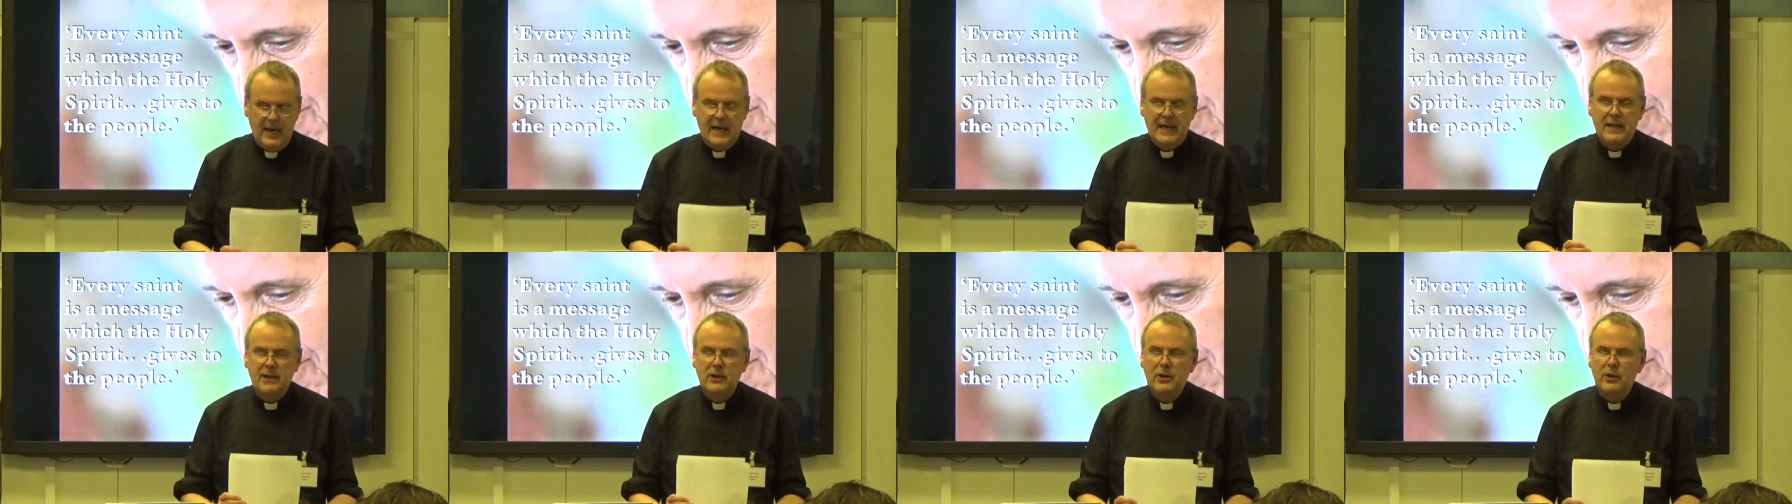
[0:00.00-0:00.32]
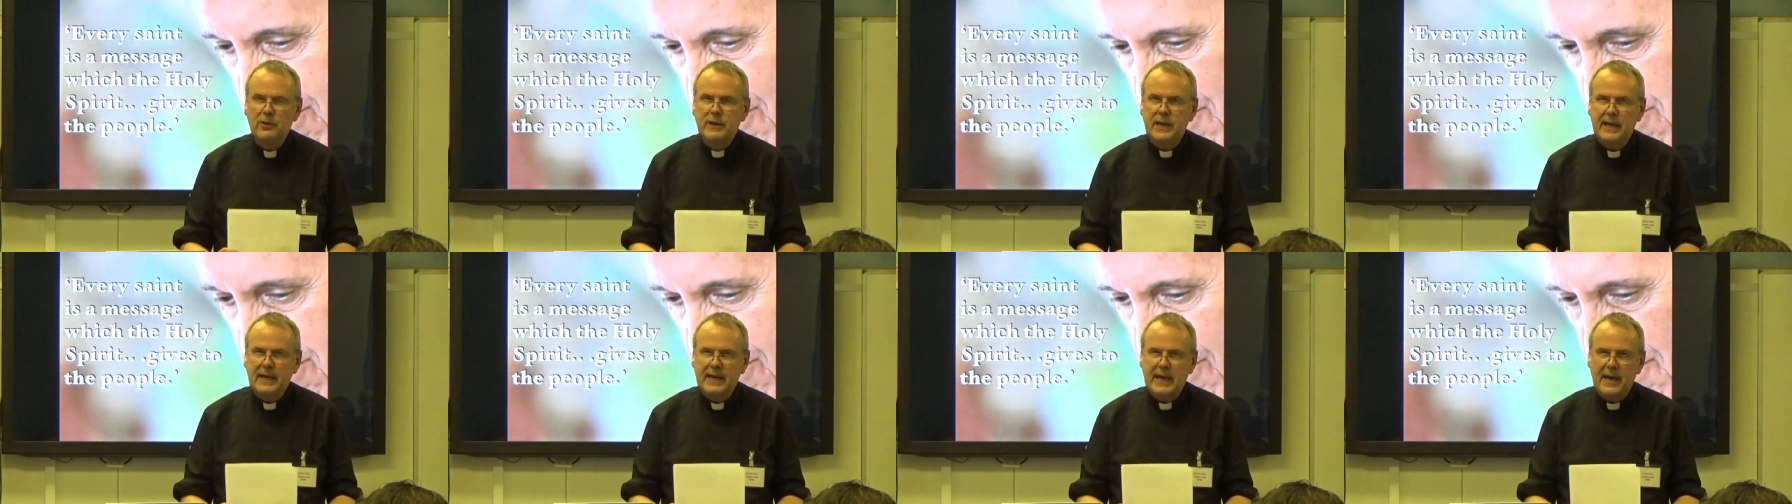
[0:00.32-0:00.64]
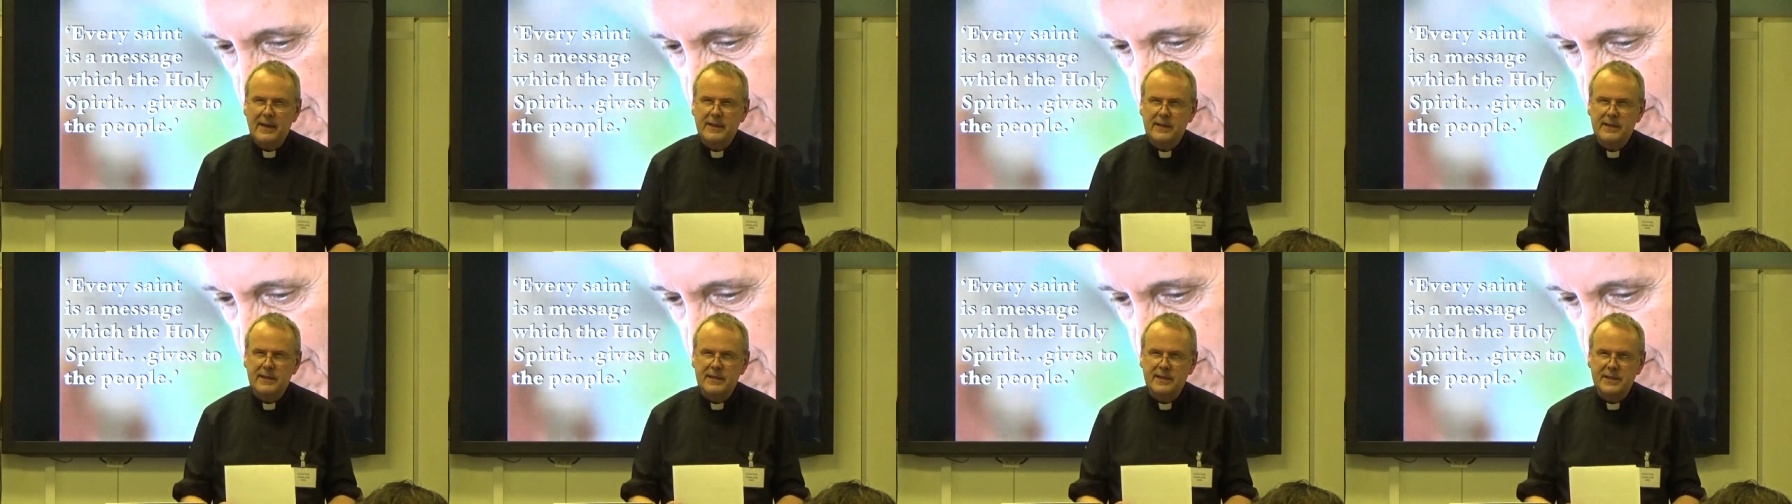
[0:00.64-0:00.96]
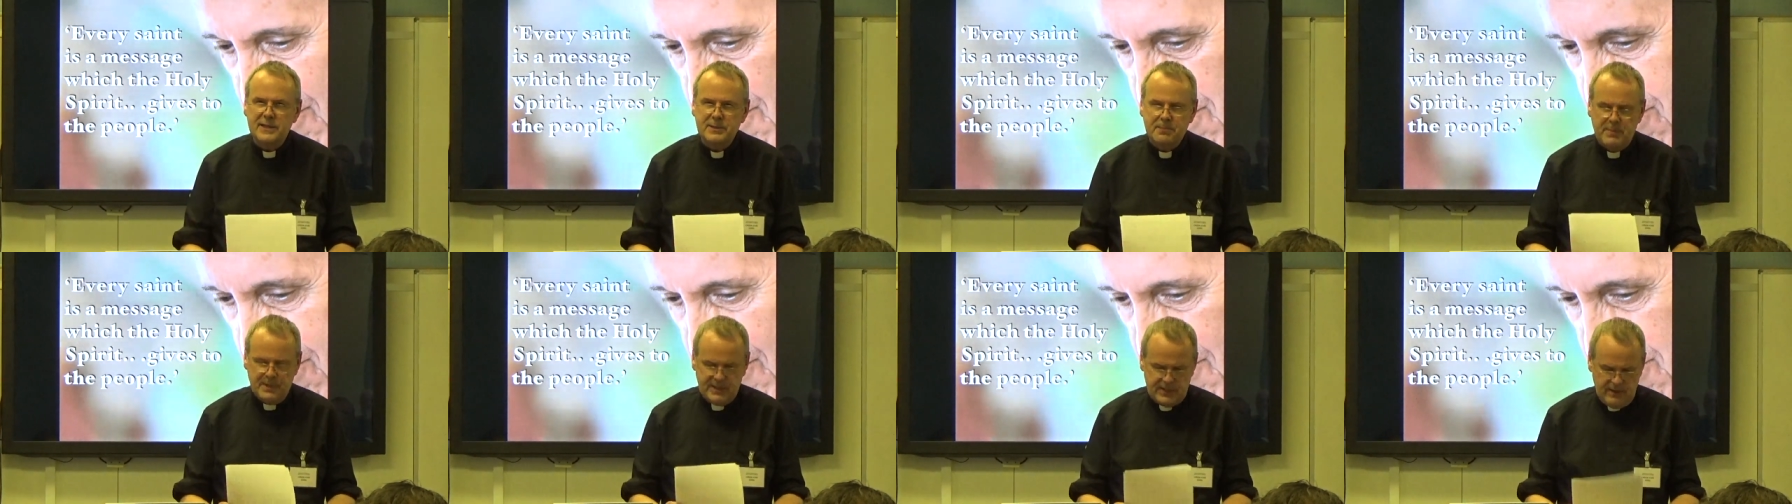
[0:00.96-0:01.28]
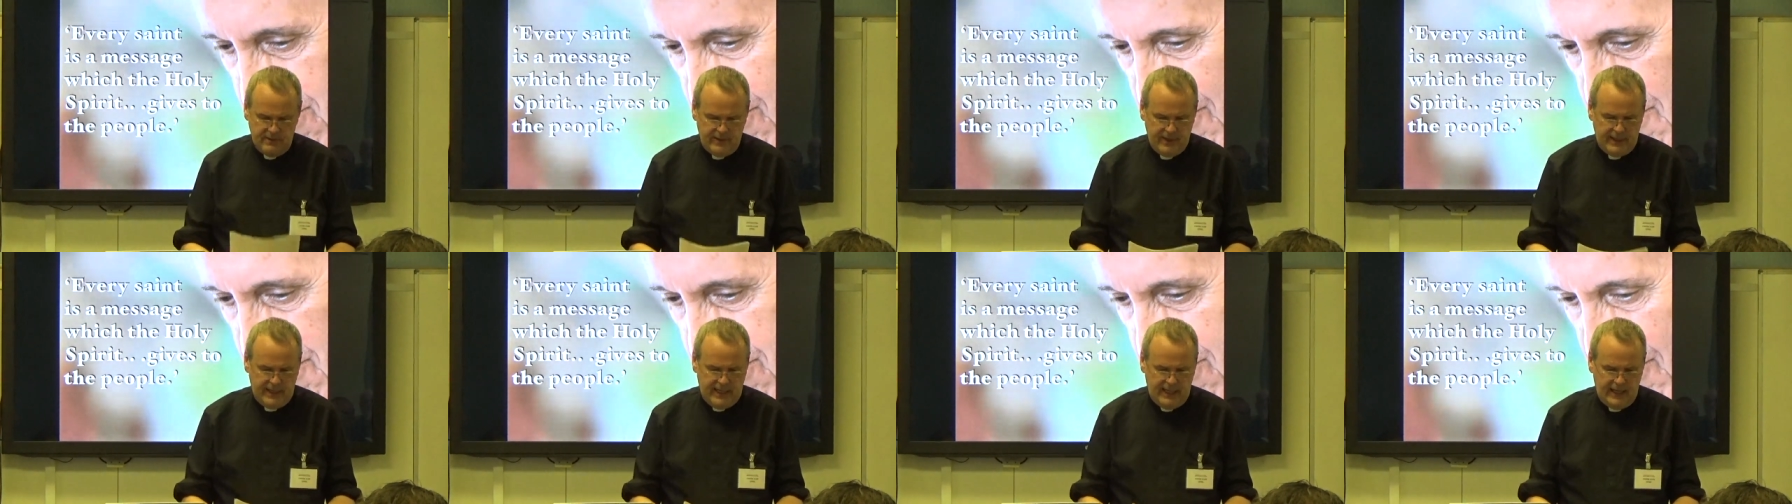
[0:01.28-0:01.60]
and looking at
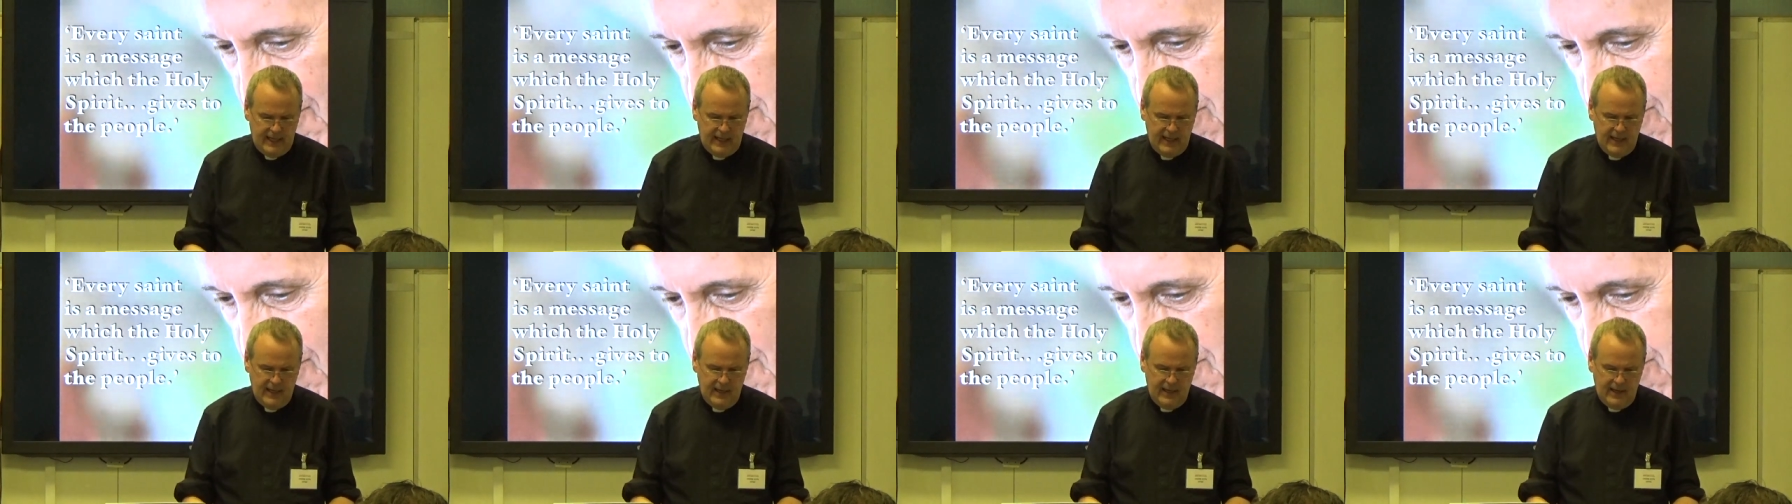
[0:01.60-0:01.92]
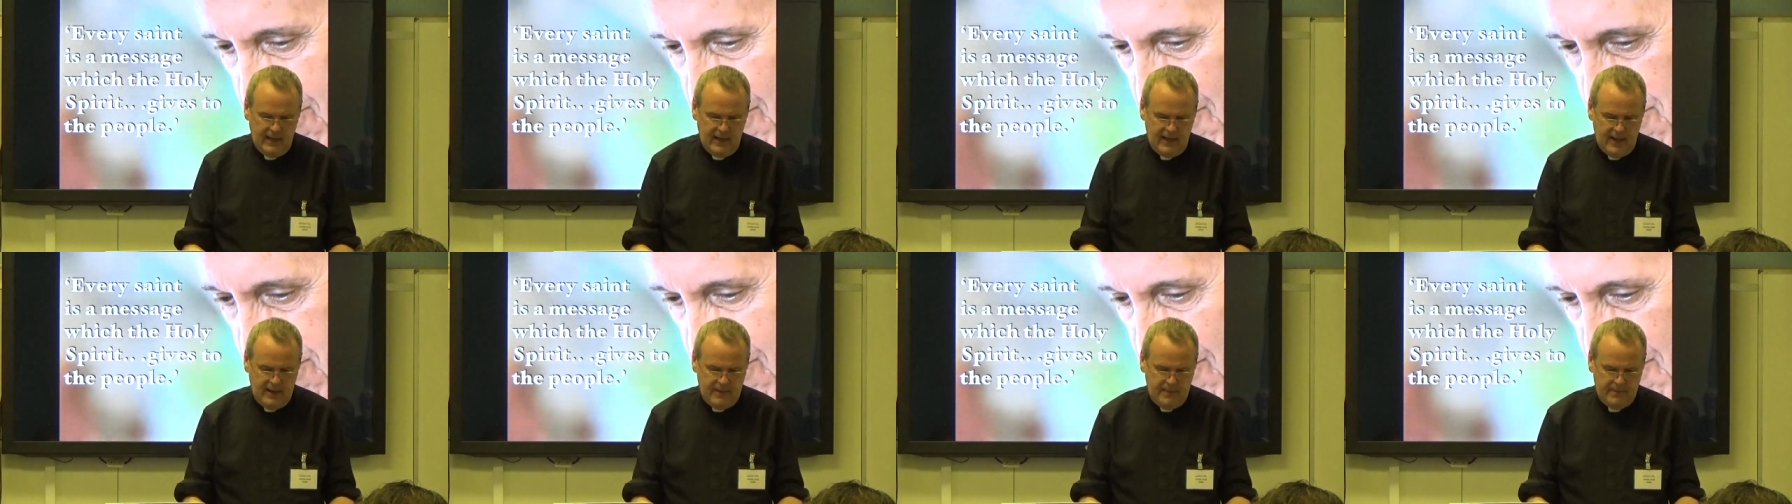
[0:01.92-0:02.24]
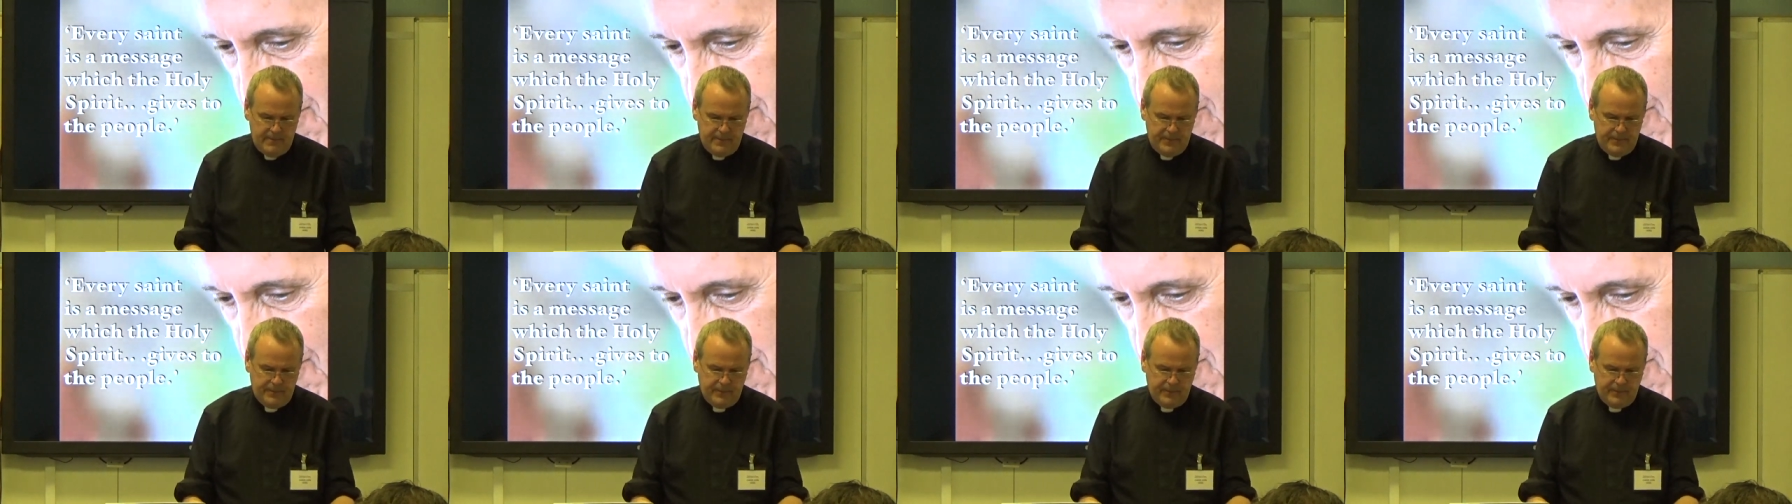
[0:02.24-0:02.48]
specifically um,